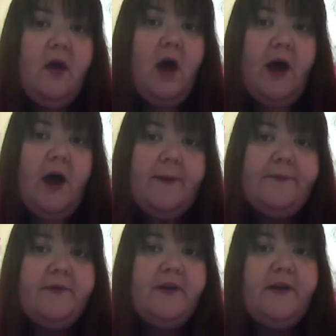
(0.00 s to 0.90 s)

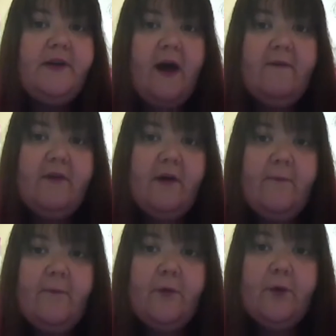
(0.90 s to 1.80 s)
not
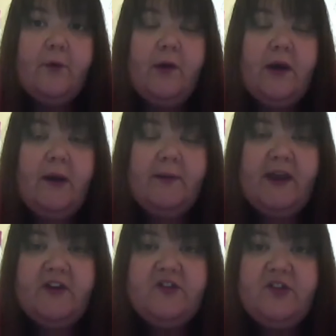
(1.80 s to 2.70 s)
following through on
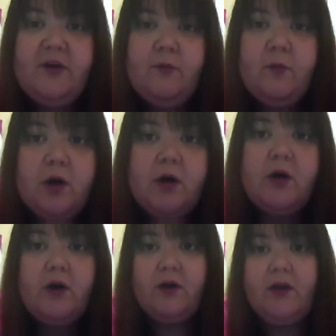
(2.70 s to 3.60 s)
obligations at
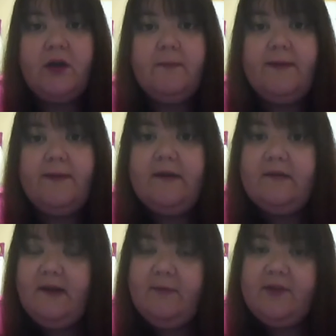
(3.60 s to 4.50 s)
work, not completing
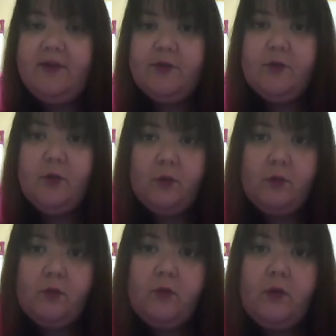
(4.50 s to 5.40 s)
assignments at
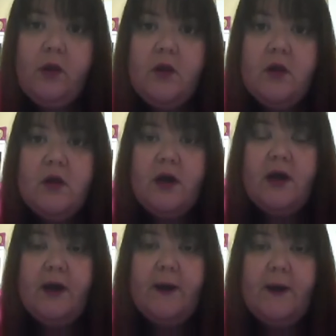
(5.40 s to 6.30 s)
school,
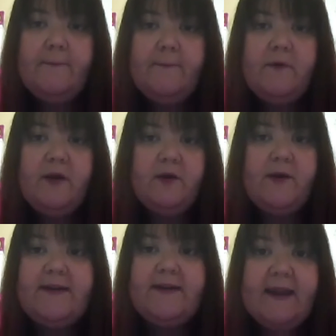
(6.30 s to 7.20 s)

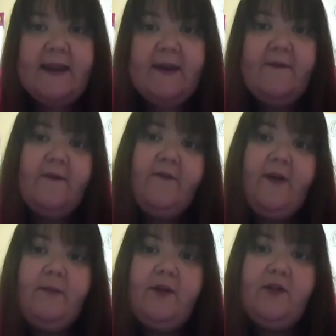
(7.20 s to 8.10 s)
not taking care of their
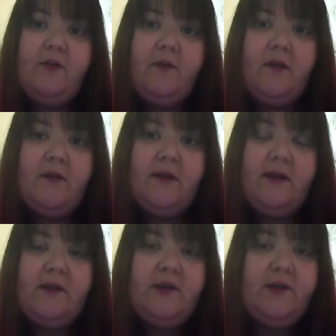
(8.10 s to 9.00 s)
families, doing things they
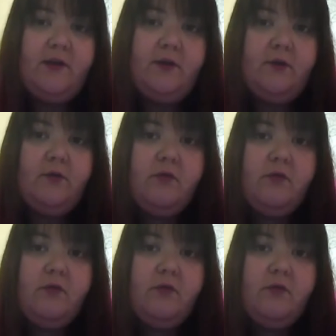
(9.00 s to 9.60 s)
need to do